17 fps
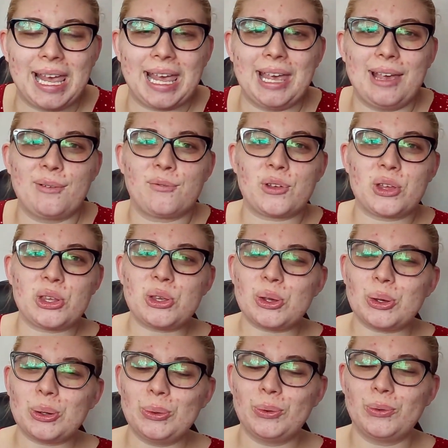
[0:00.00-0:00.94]
If
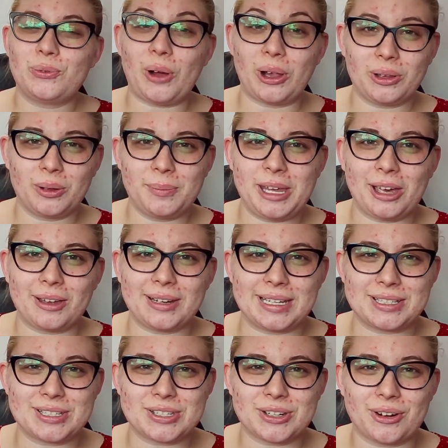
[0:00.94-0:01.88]
you follow me on
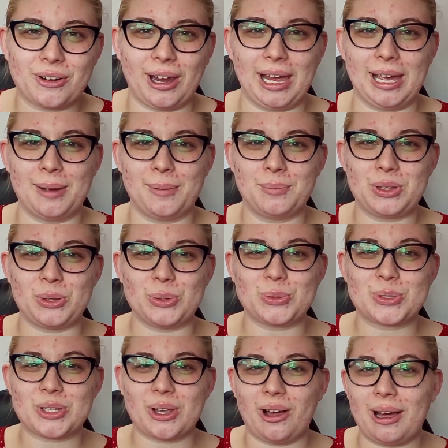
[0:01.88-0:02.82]
Instagram, you
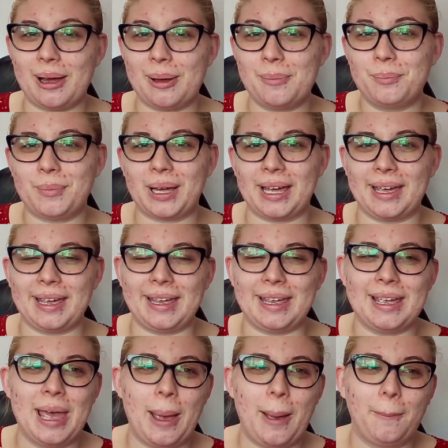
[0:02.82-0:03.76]
saw
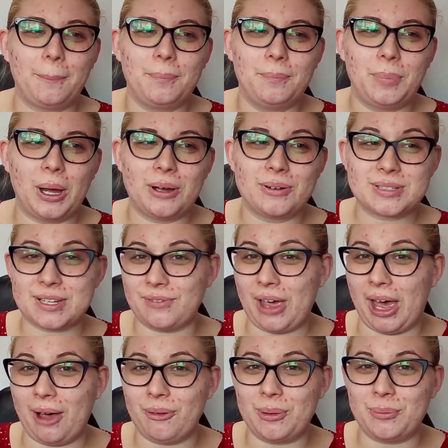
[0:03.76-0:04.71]
my post of
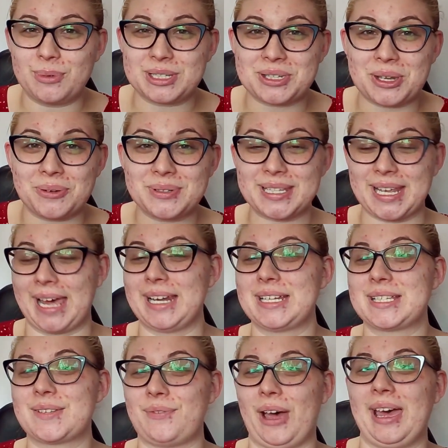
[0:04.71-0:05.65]
how it was so
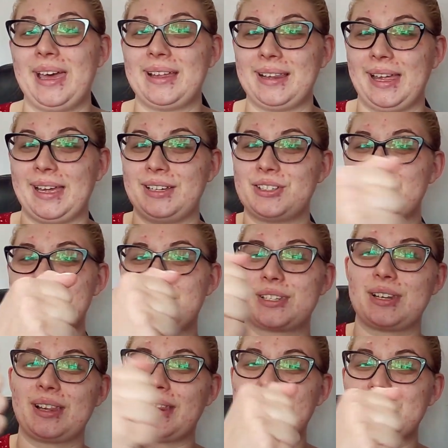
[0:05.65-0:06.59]
satisfying, like
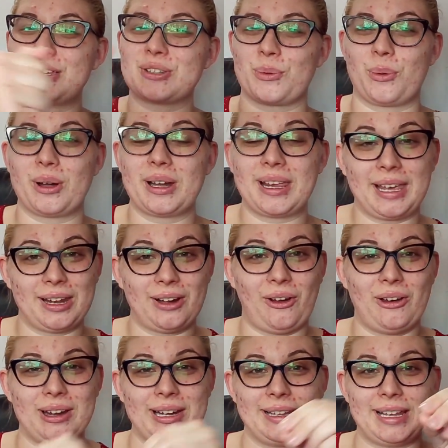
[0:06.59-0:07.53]
just like squirting it
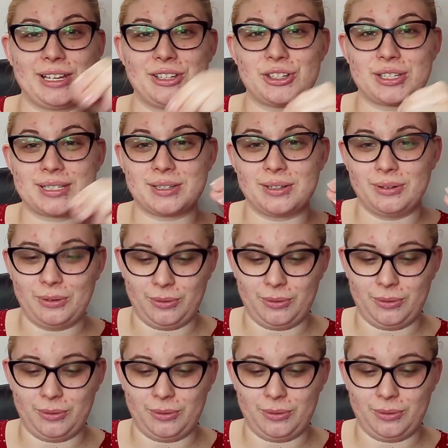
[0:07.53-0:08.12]
on and then just,